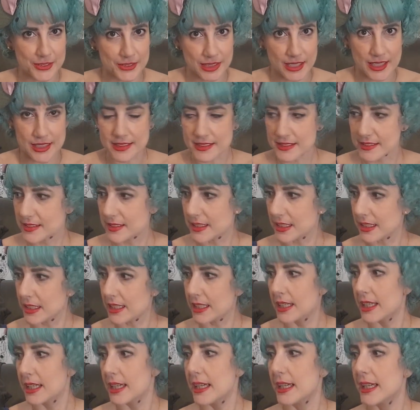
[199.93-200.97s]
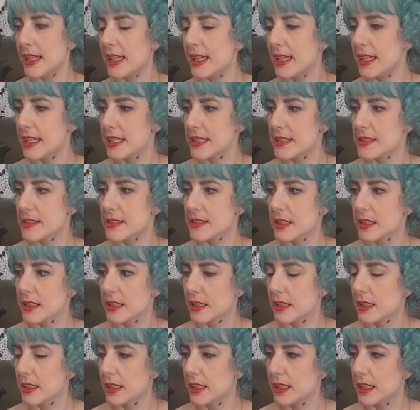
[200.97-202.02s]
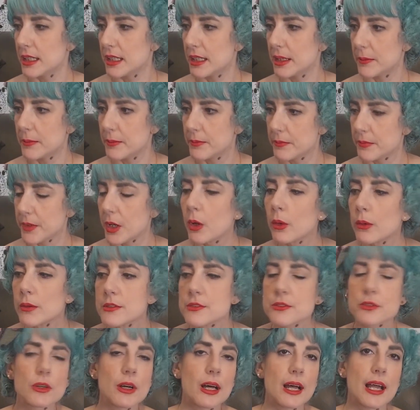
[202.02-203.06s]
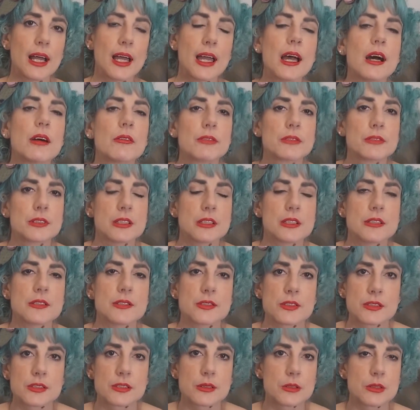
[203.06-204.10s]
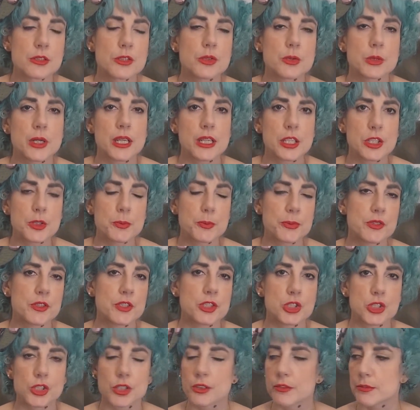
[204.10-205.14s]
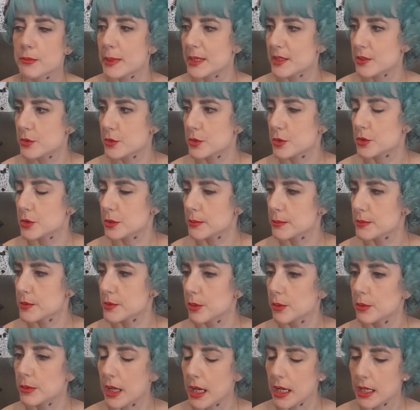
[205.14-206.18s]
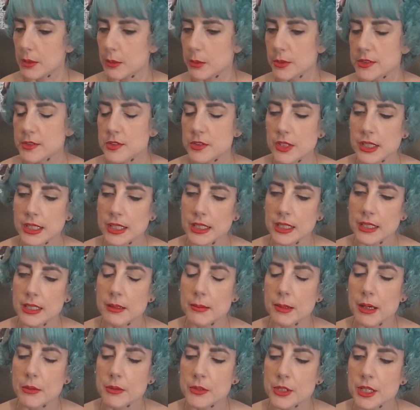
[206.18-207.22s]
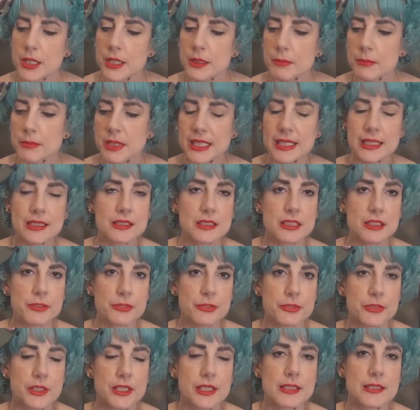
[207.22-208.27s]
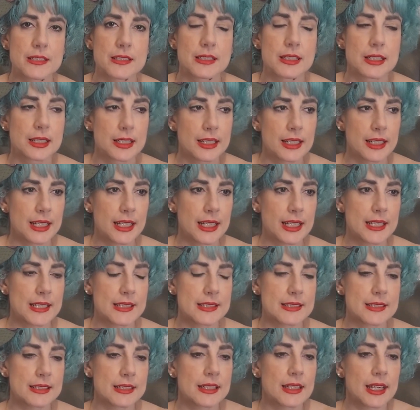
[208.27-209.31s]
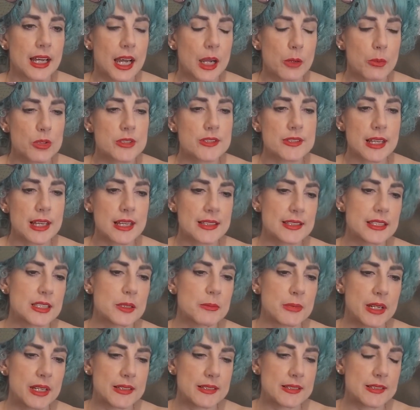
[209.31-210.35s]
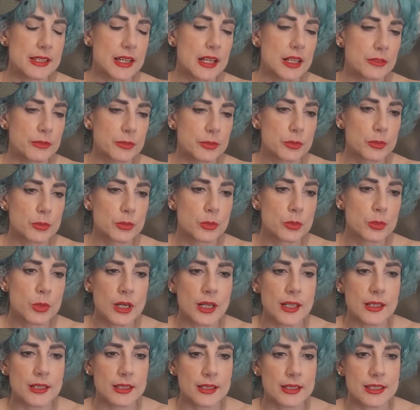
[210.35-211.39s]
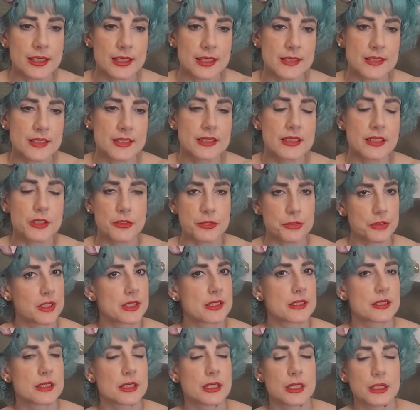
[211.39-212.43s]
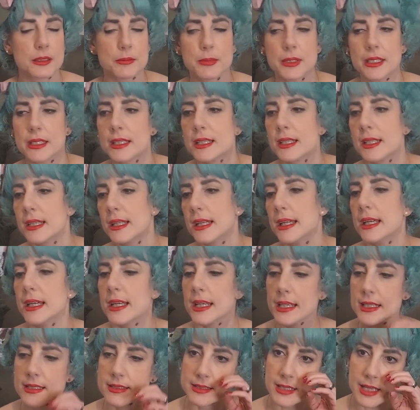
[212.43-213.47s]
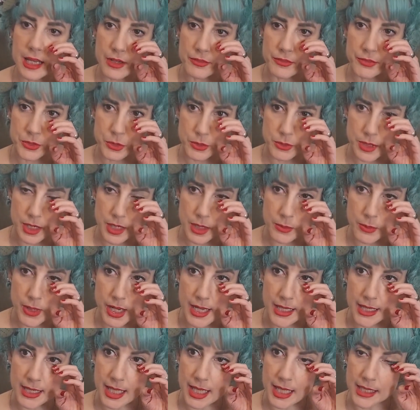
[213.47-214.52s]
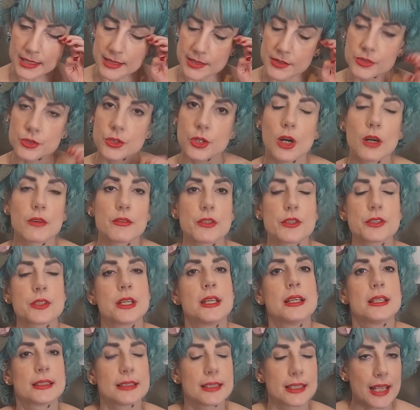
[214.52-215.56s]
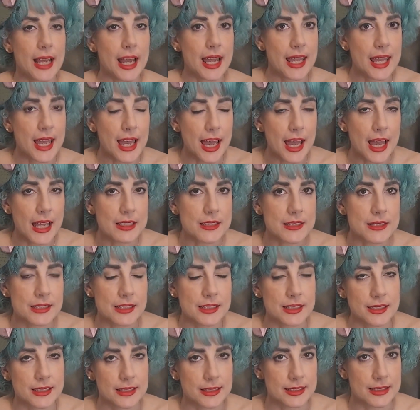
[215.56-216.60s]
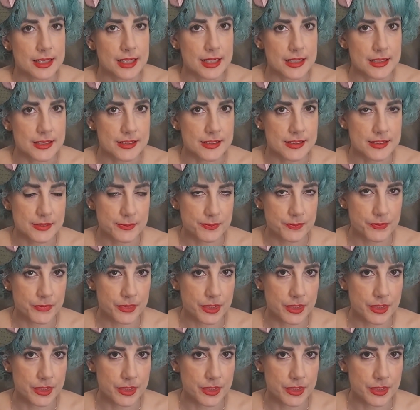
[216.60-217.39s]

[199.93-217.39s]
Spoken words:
you can see. And also I have this strange position of my sternum, so I was thinking about being different, and I was asking myself what is different in me. And after a while, I discovered that I had this